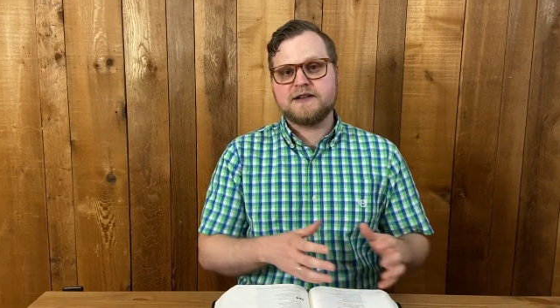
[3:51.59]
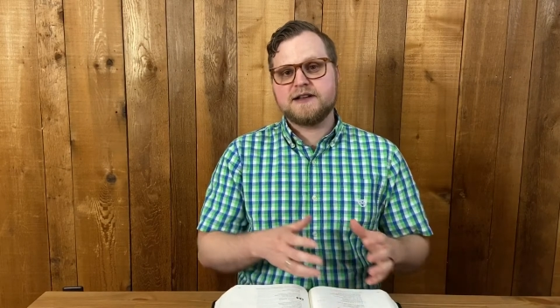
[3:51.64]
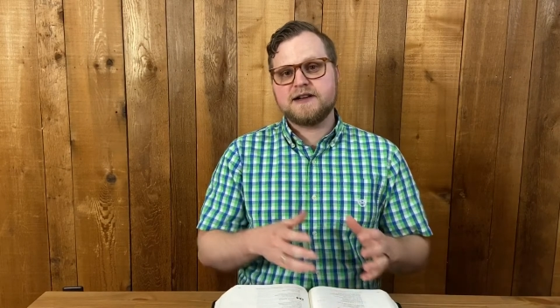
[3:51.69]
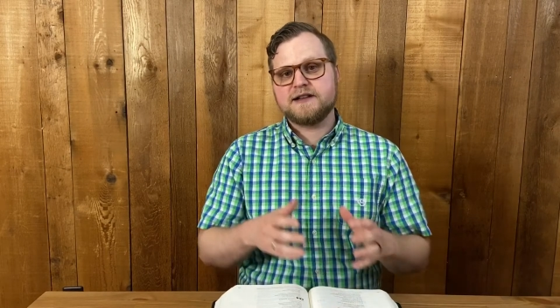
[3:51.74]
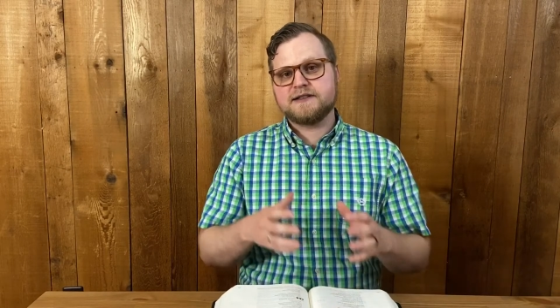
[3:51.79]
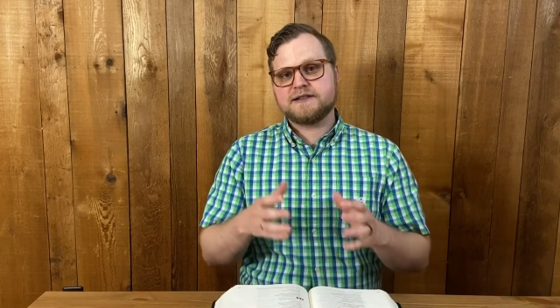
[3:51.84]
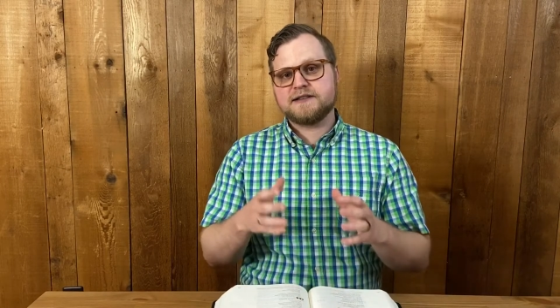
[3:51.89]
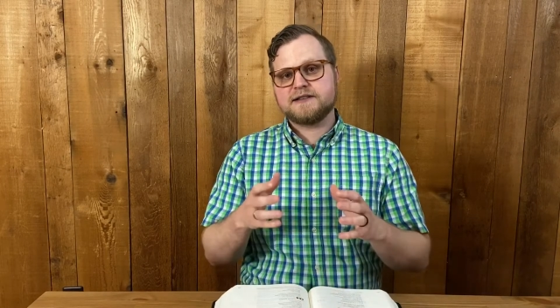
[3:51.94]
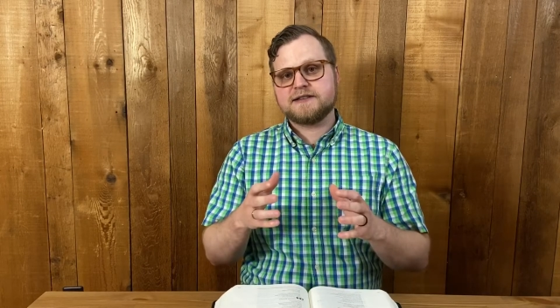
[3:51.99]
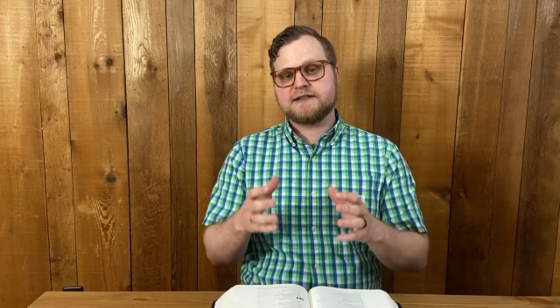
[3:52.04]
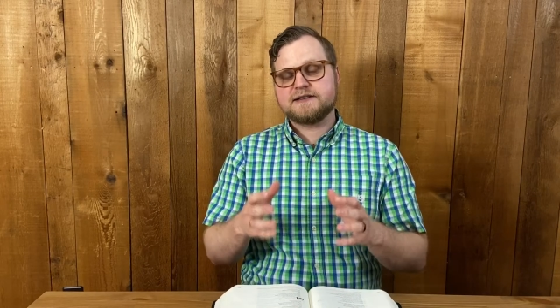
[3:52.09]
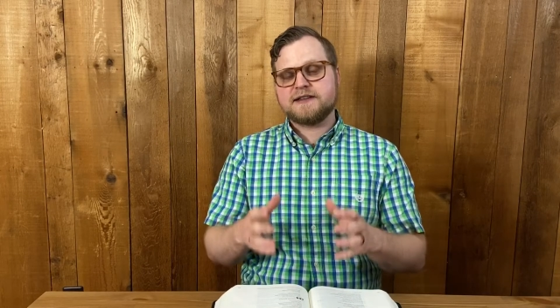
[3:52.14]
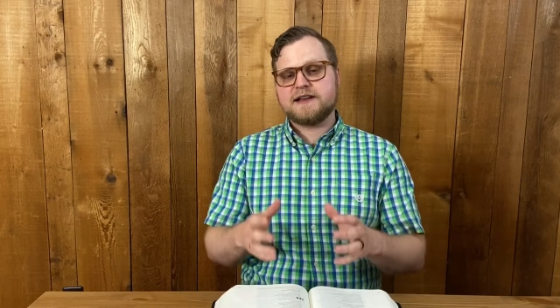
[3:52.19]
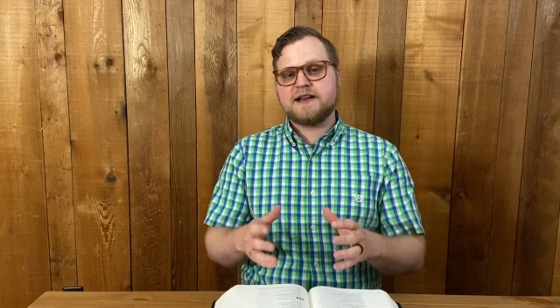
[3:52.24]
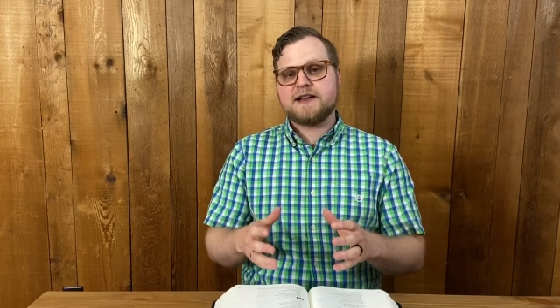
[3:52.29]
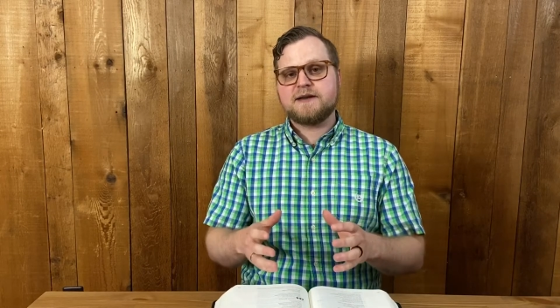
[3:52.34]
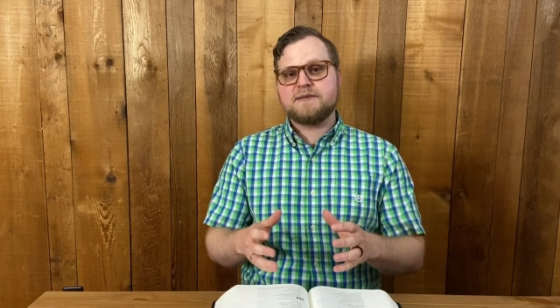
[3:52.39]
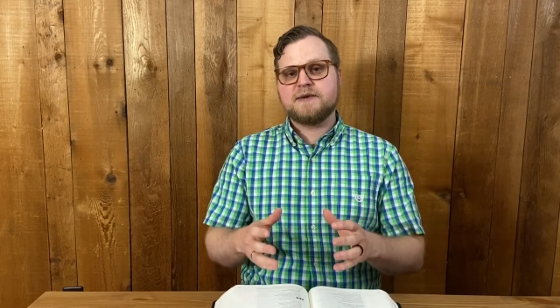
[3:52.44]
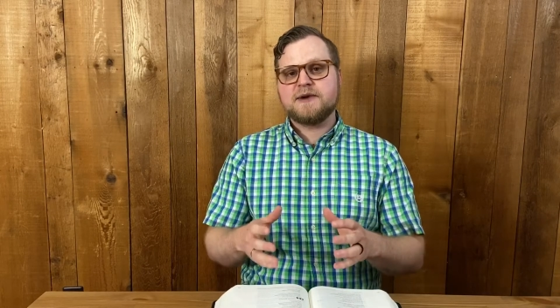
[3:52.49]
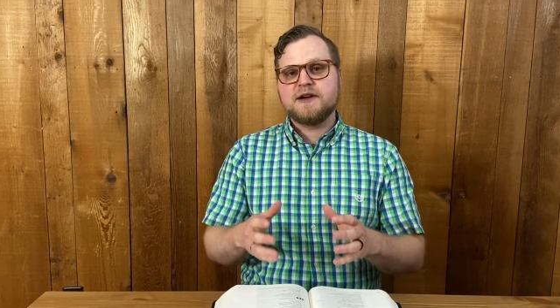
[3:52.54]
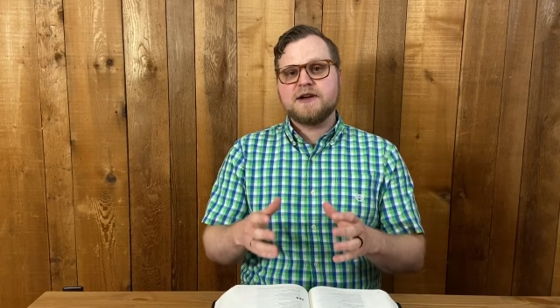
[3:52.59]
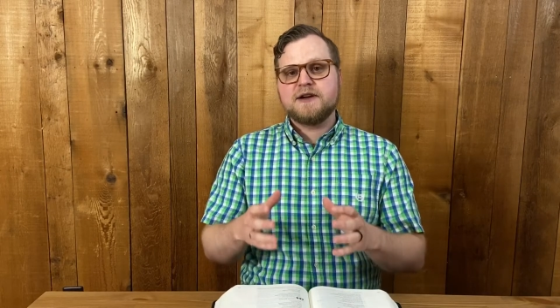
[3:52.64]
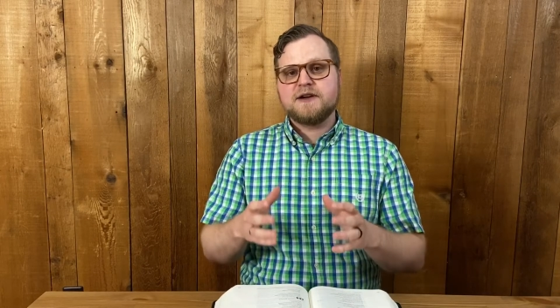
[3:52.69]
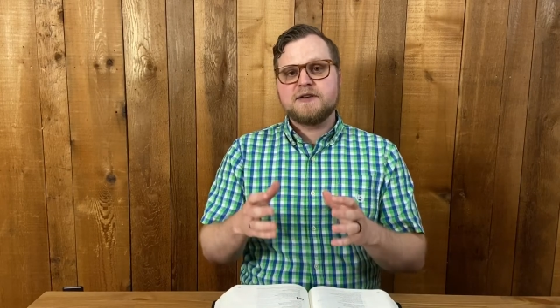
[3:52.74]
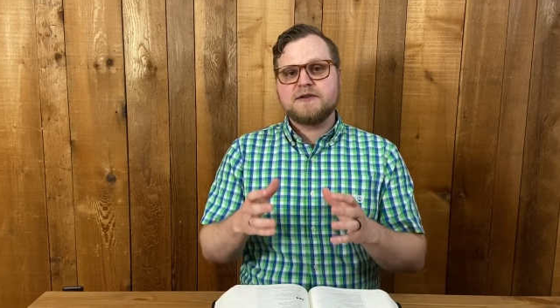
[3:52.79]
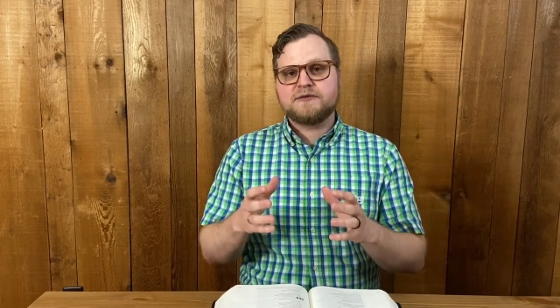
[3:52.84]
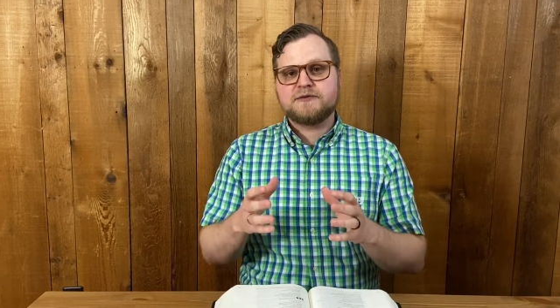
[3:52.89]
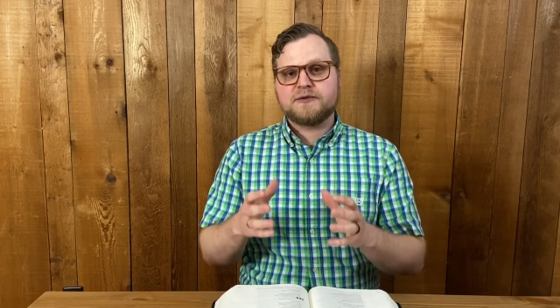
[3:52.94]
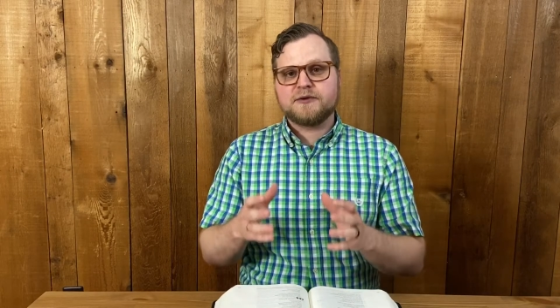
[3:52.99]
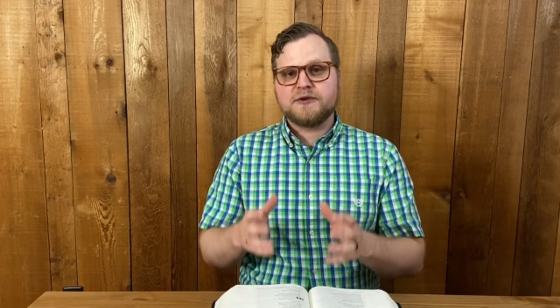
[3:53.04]
That it's the
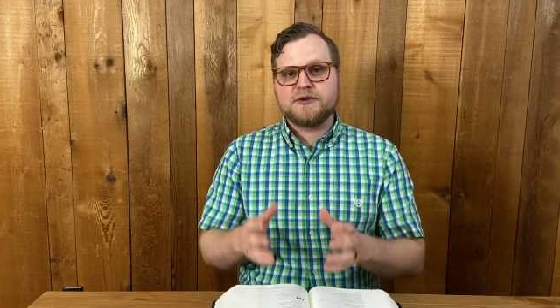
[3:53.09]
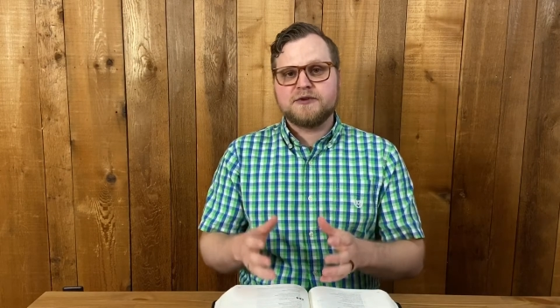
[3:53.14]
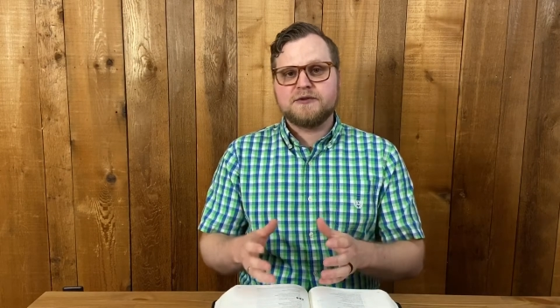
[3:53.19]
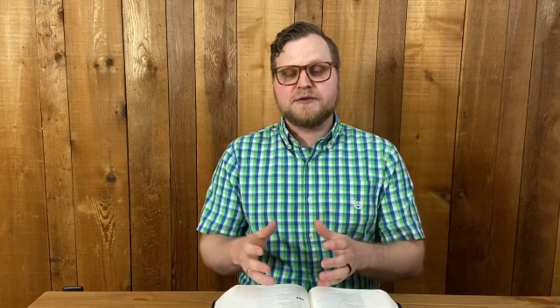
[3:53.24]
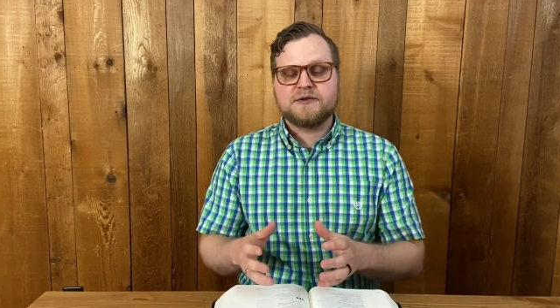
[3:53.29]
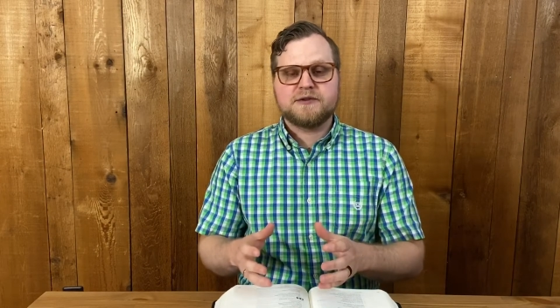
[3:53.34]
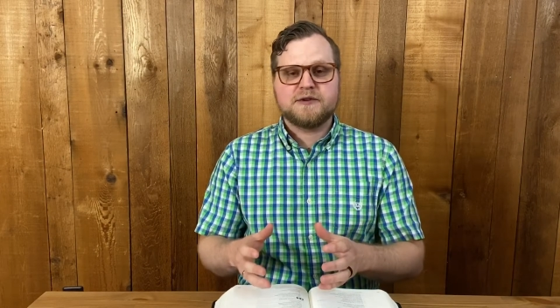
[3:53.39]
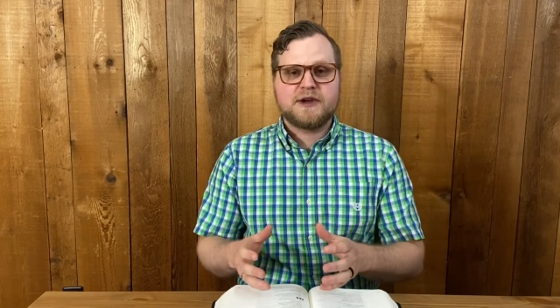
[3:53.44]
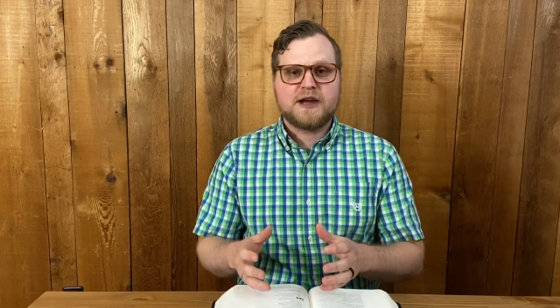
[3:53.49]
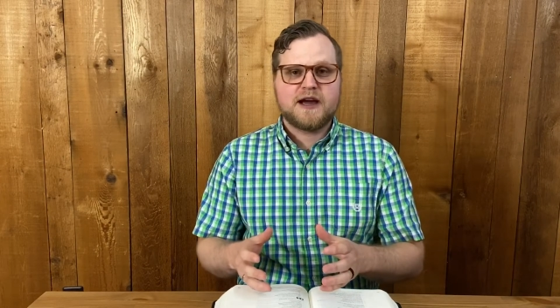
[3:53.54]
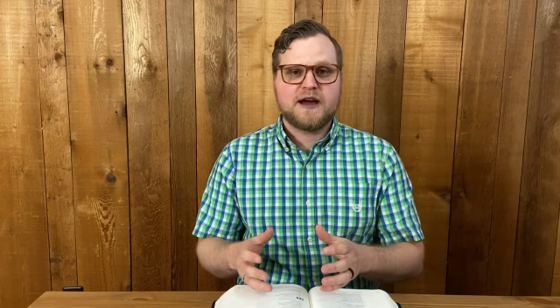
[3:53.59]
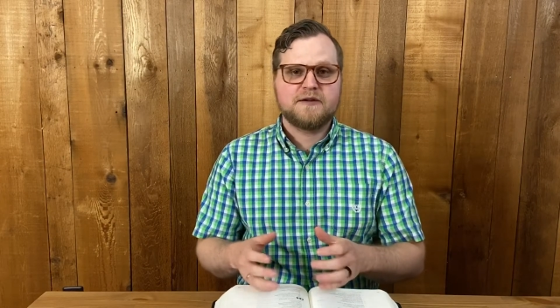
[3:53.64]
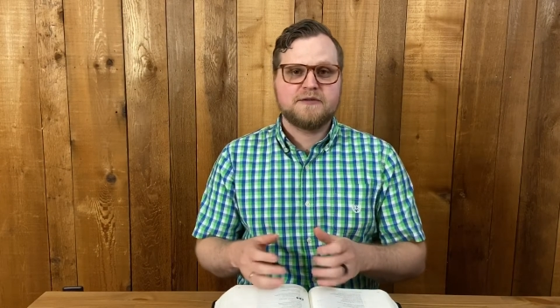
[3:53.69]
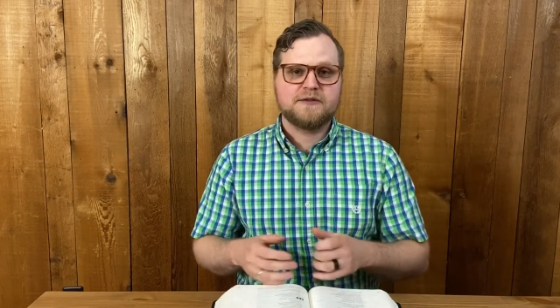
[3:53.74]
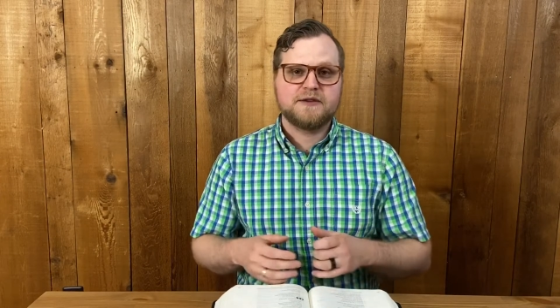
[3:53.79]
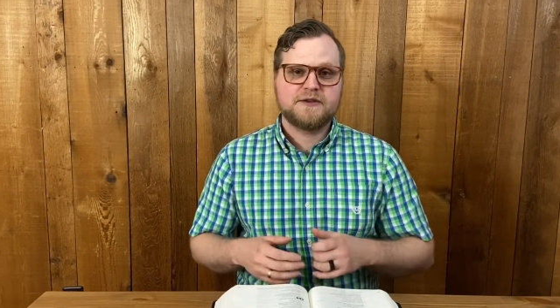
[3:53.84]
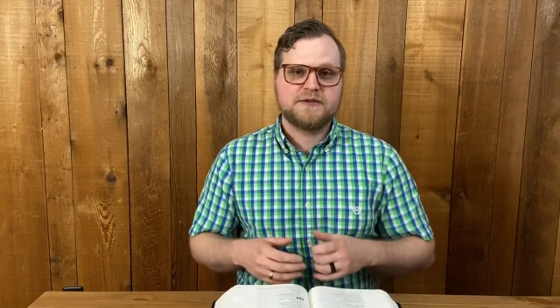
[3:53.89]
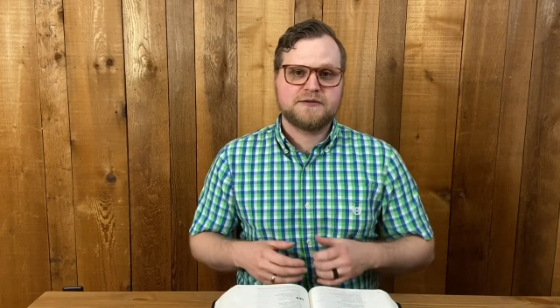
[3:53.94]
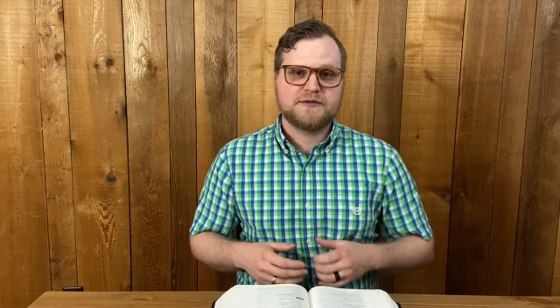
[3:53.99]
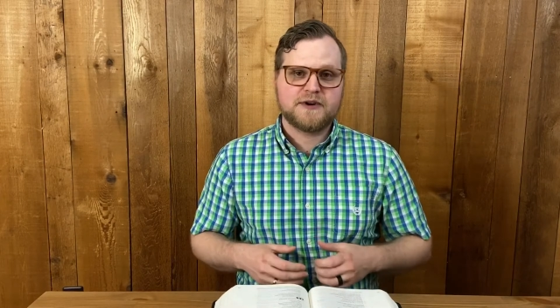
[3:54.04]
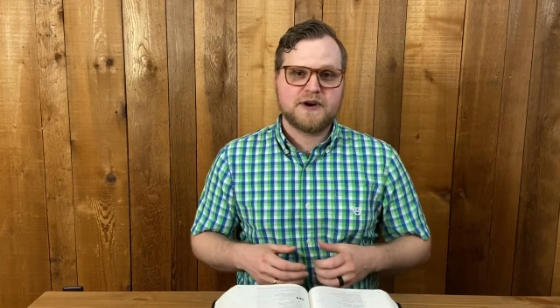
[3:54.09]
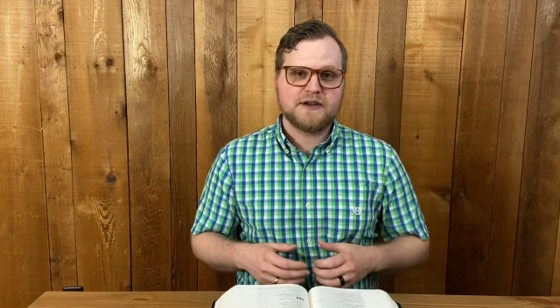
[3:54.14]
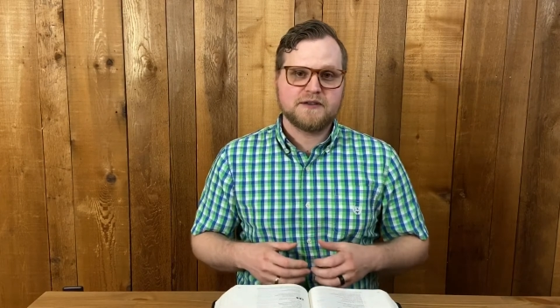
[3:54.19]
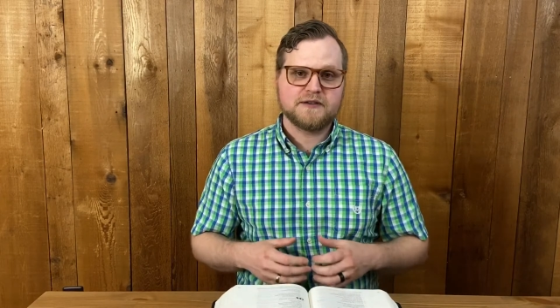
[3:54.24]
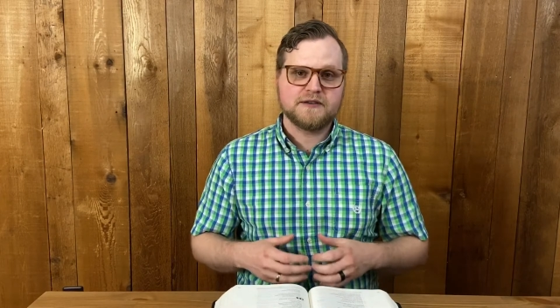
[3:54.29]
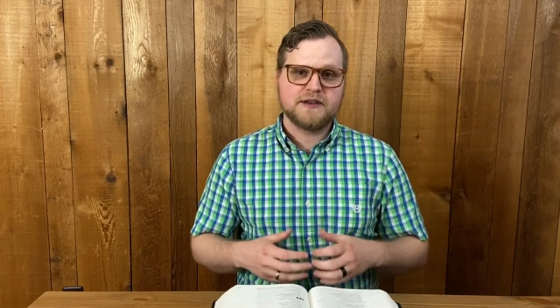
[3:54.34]
same for you with your Heavenly Father.